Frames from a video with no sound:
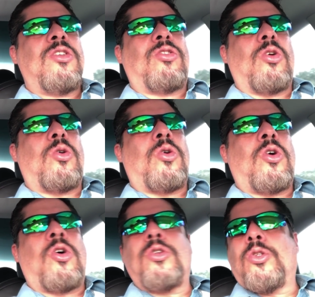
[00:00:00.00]
So
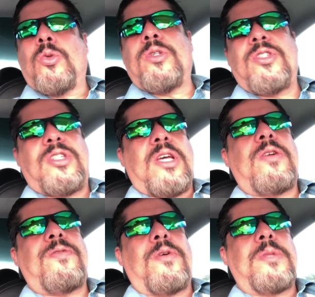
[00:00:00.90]
all you do is
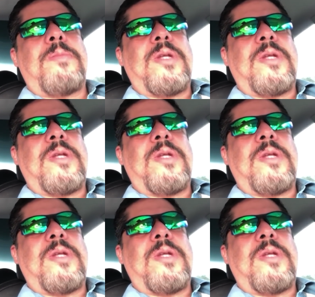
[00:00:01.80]
share it from the